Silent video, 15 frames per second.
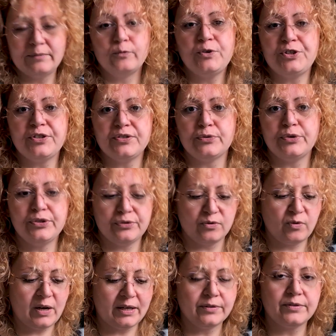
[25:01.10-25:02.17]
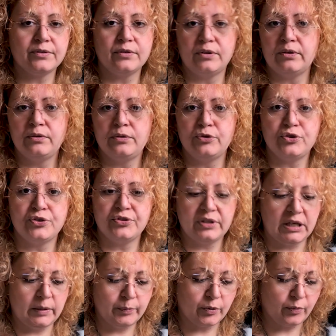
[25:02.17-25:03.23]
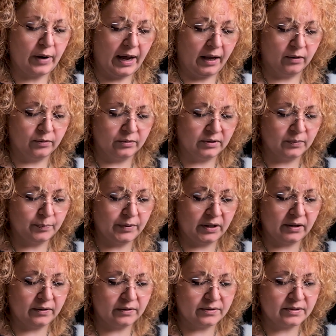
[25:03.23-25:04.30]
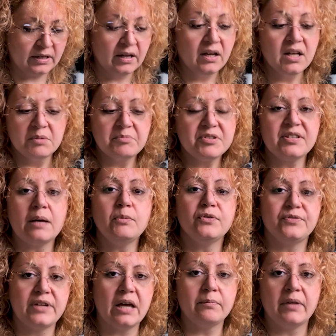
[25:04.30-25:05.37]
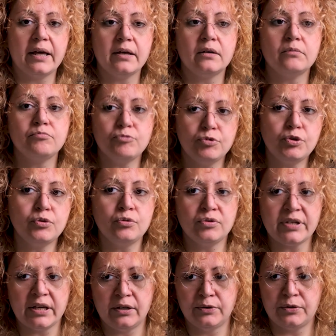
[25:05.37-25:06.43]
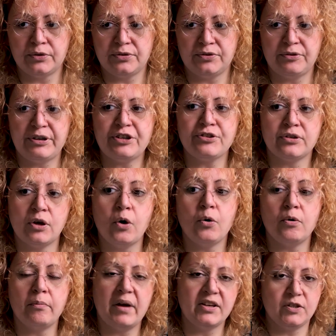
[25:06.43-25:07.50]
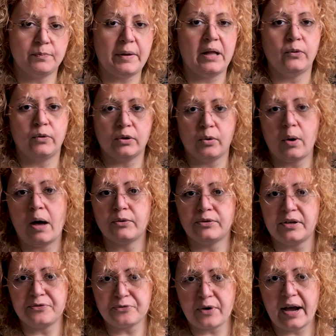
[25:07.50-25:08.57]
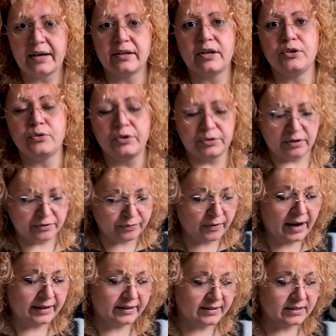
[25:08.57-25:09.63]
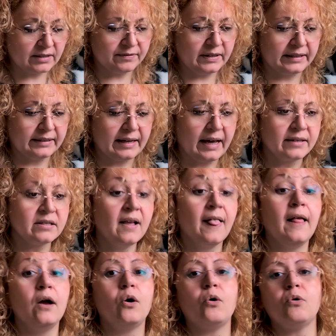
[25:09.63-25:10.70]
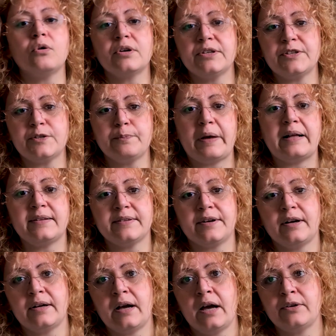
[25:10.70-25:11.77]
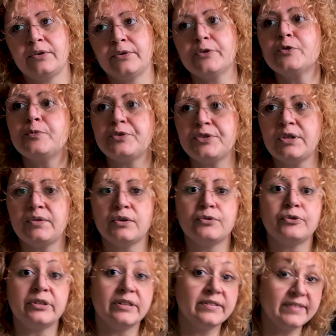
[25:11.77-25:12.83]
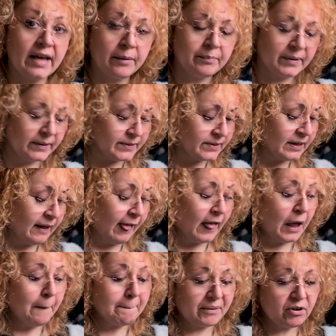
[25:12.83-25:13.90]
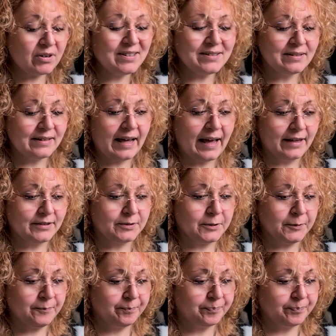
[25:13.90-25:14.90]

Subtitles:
which is the reason why it's good to just keep around, because some of them like do take into consideration, oh, my spell will go out on a Friday, do it on a Friday, stuff like that, or the spells that are, I don't know, specific for the Sabbaths. But other than that,